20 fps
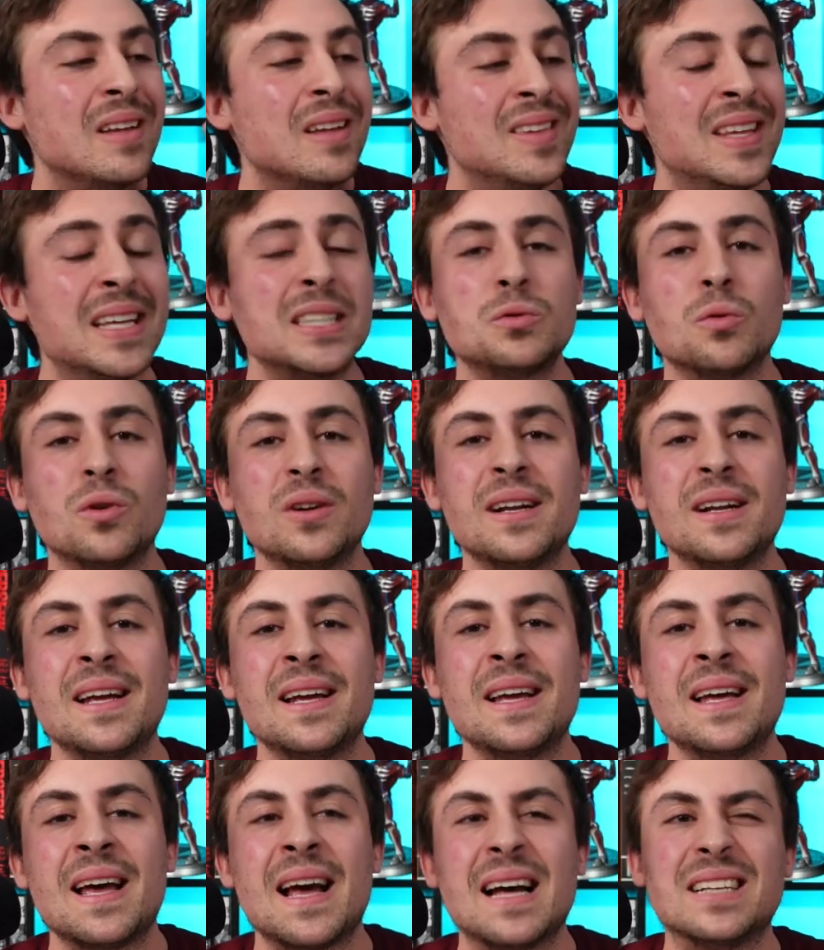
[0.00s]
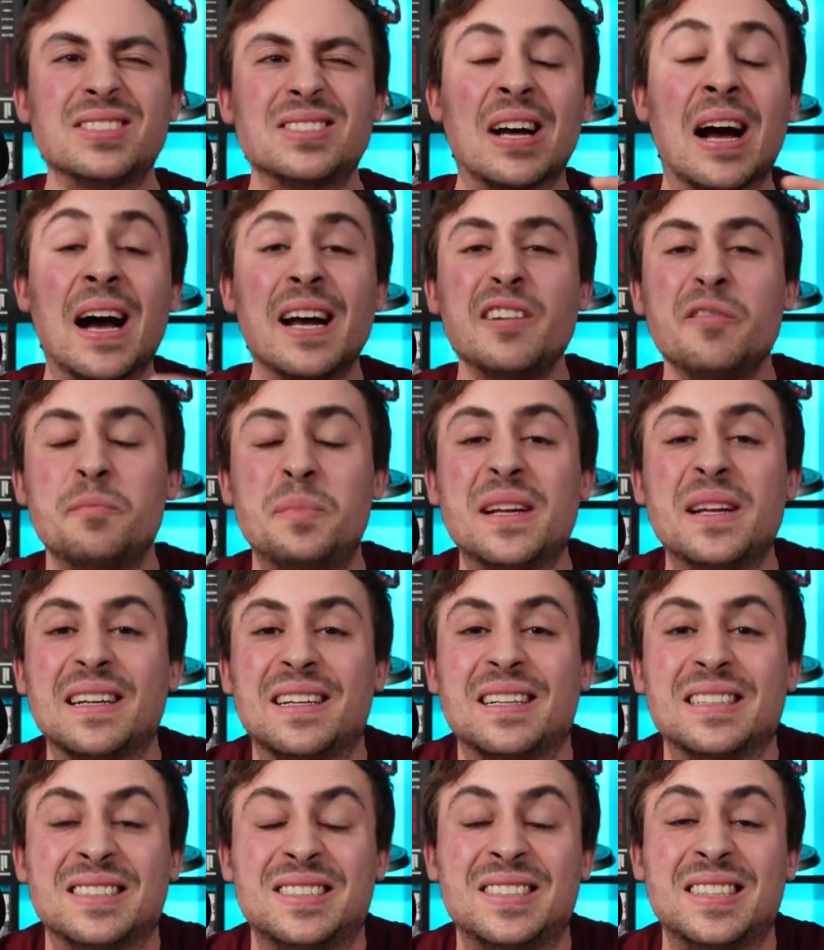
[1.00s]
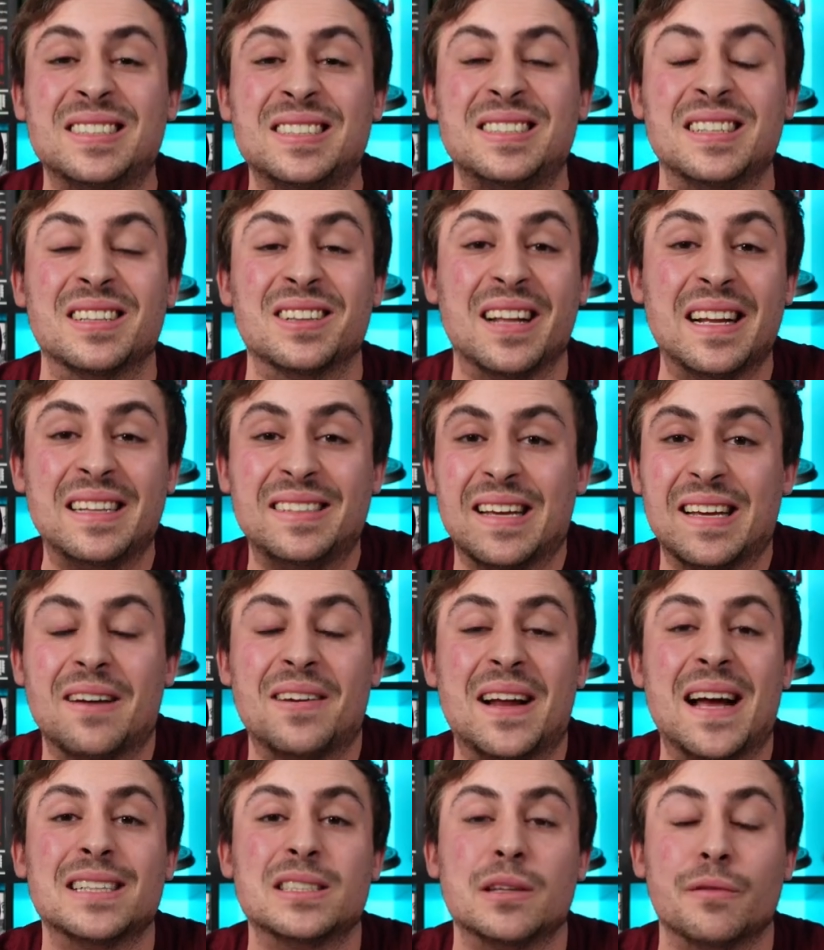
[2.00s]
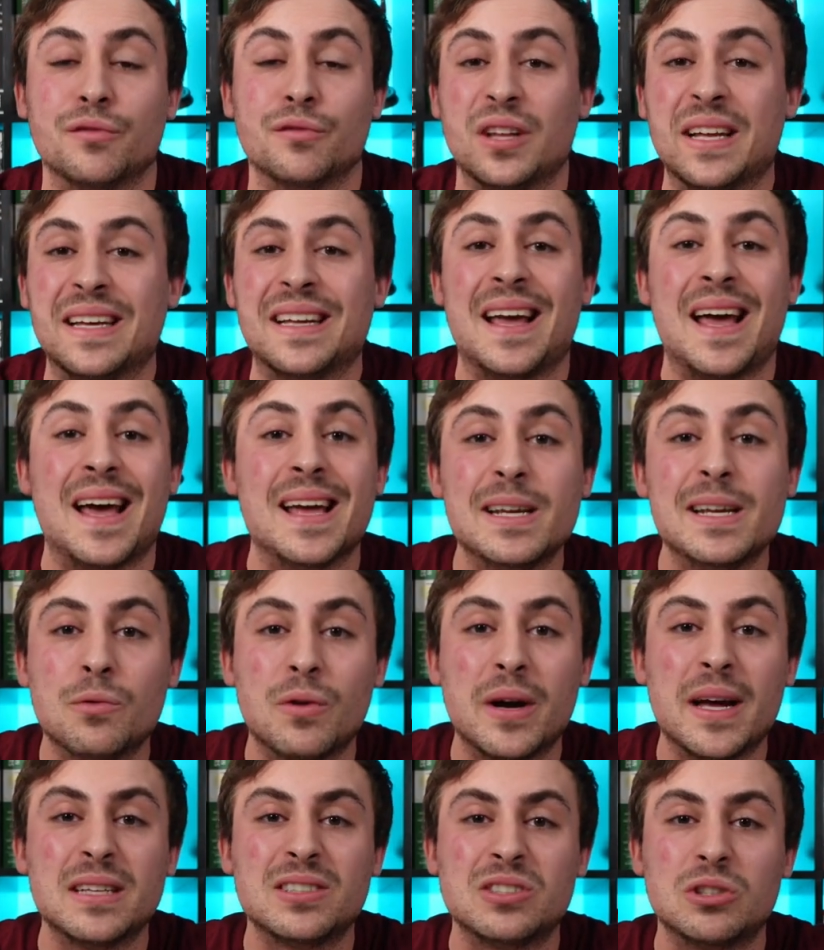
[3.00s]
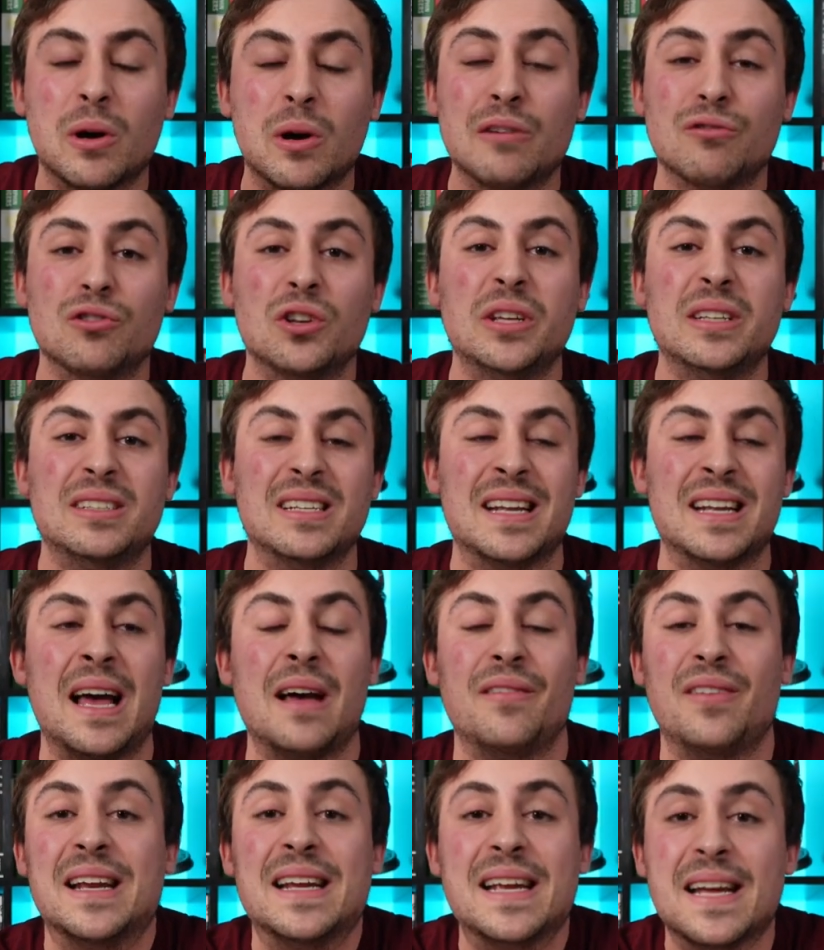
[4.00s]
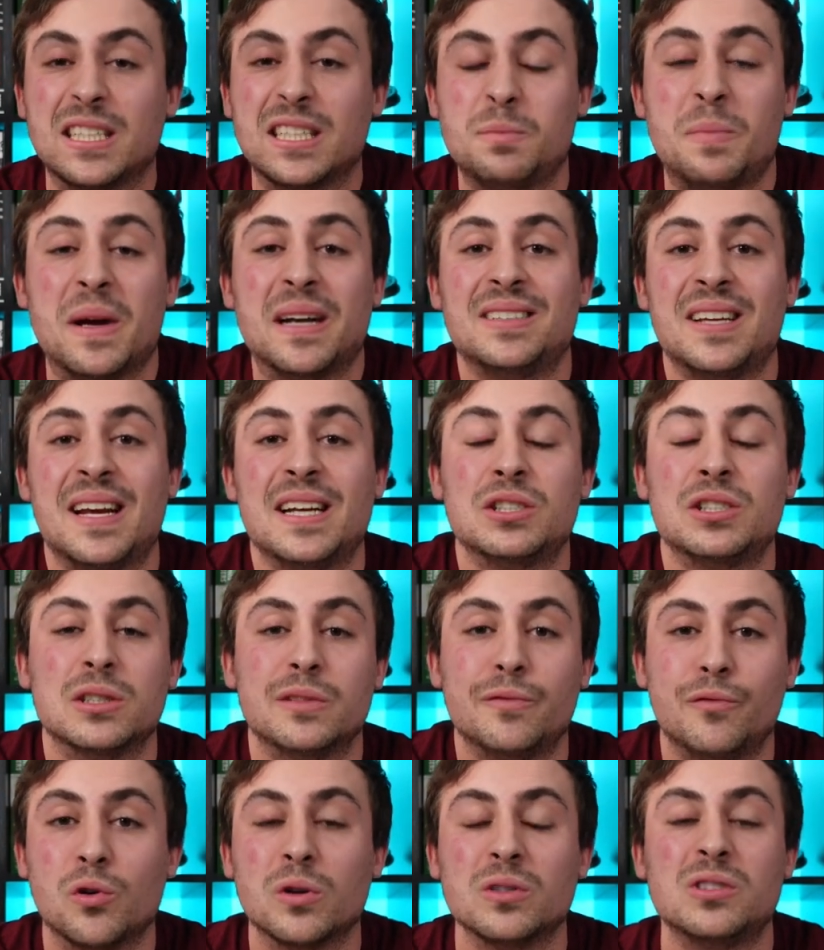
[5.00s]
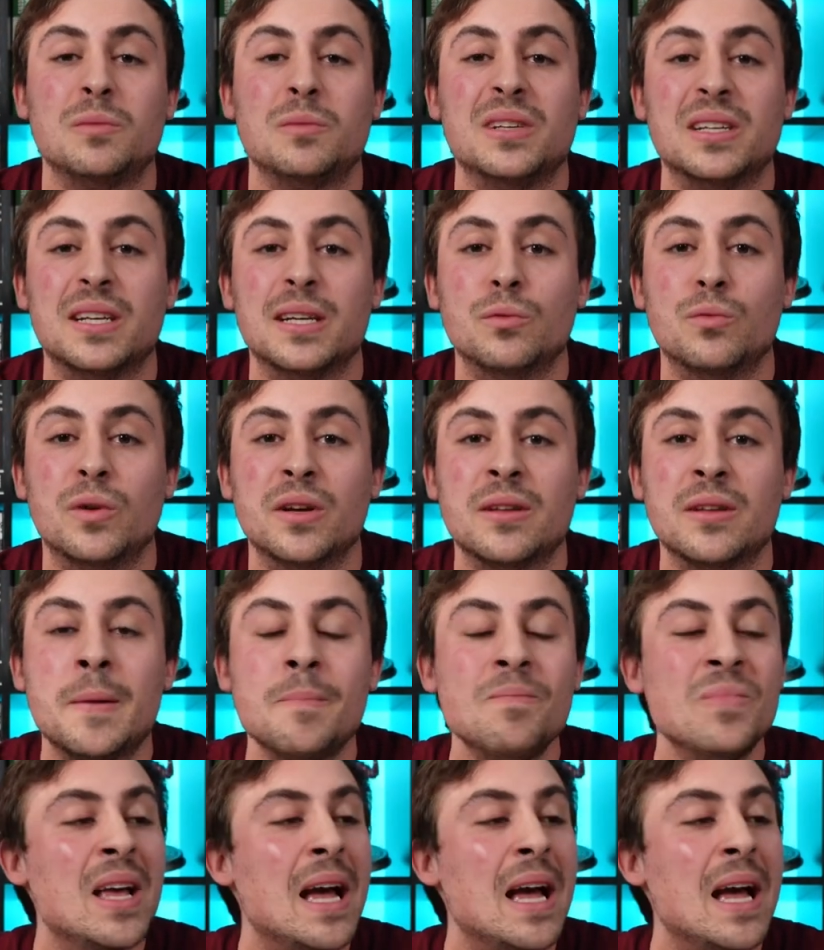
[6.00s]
This one has kind of been a consistent letdown as of late anyway, so I really didn't have any expectations for it to begin with.